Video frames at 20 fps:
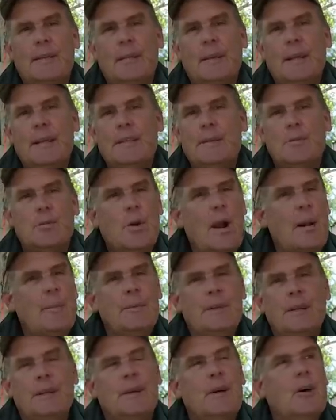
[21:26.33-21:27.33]
Man,
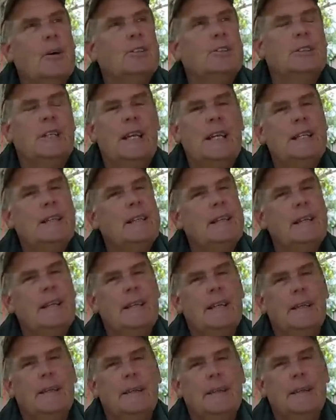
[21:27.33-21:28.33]
subscribing doesn't cost you
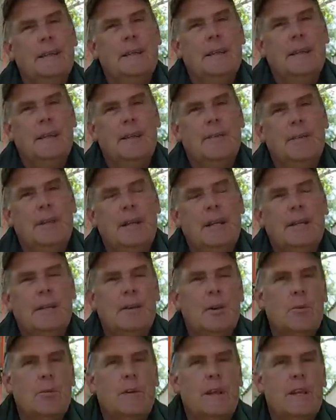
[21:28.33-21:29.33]
anything, and if you hit
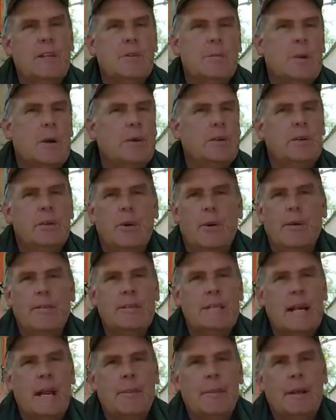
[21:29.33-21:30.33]
the notification bell, you know
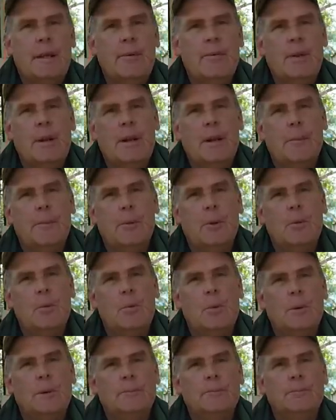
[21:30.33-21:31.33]
every time I get ready to
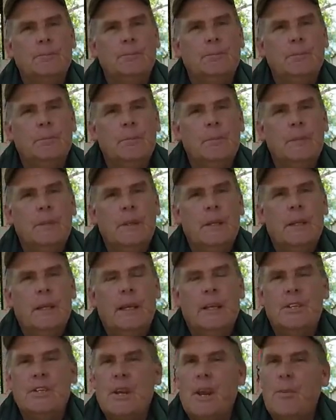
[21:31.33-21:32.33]
upload one.
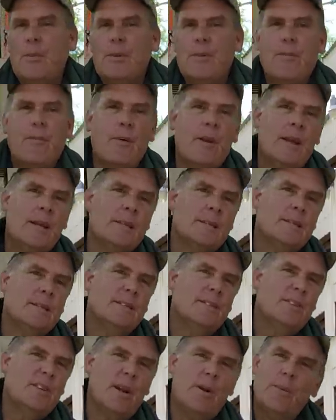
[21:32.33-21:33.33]
And share it with your friends,
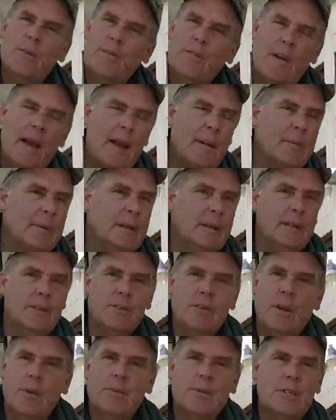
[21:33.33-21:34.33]
share it with your family,
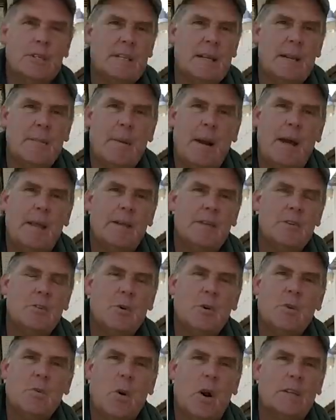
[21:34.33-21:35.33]
share it with just anybody that
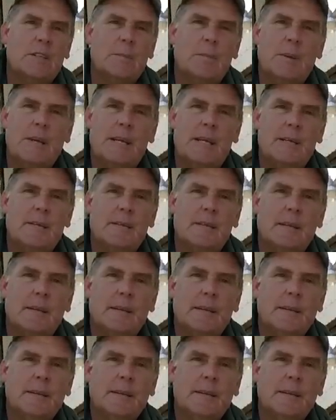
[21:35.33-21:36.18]
enjoys watching bees.